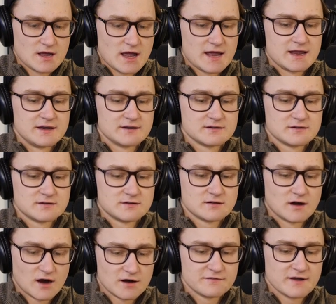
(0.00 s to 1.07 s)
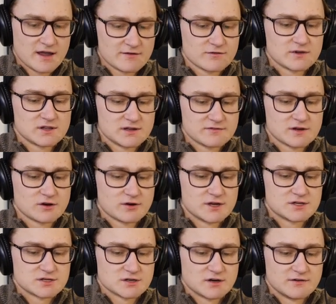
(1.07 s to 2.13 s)
And of every living
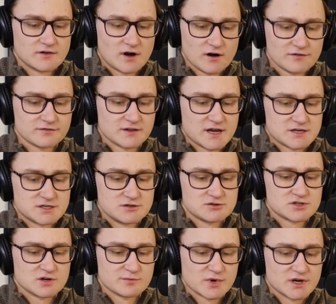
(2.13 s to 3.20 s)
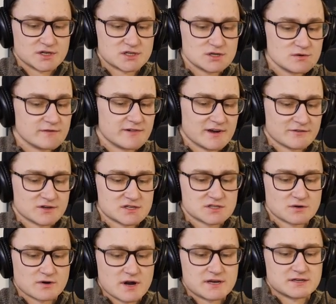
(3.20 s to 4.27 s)
creature of all flesh you shall bring two of every
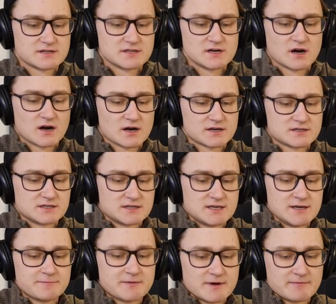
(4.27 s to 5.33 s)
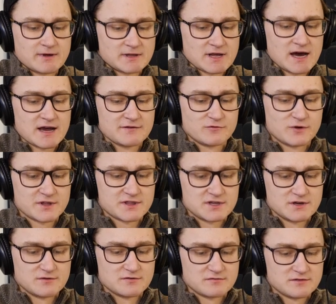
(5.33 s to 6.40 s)
sort into the ark to keep them alive with
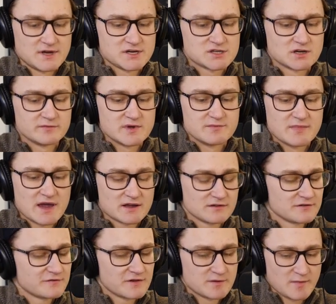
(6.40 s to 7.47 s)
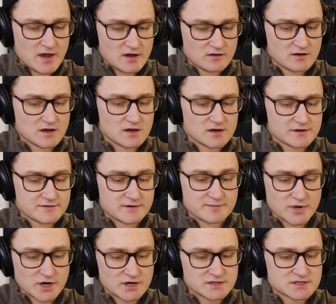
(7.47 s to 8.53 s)
you. They shall be male and female, of the
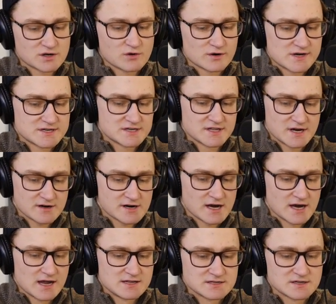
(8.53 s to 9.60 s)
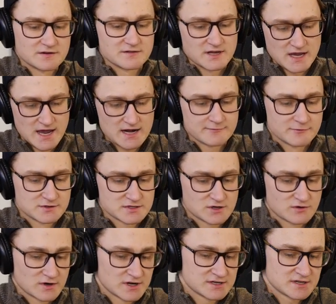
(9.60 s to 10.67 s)
birds according to their kinds, and of the animals
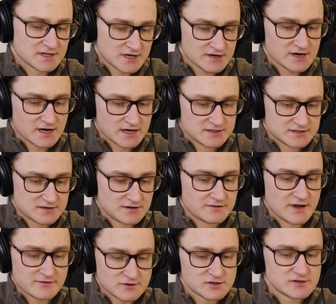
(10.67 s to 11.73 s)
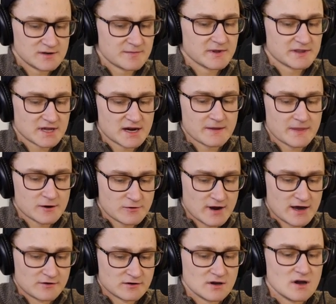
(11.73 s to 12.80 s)
according to their kinds, of every creeping thing on the
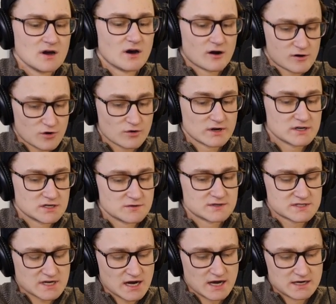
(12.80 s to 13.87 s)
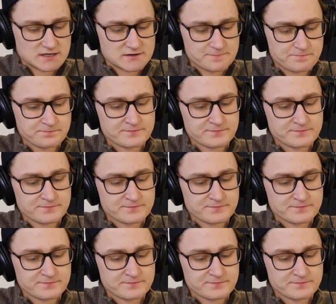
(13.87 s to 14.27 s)
ground according to its kind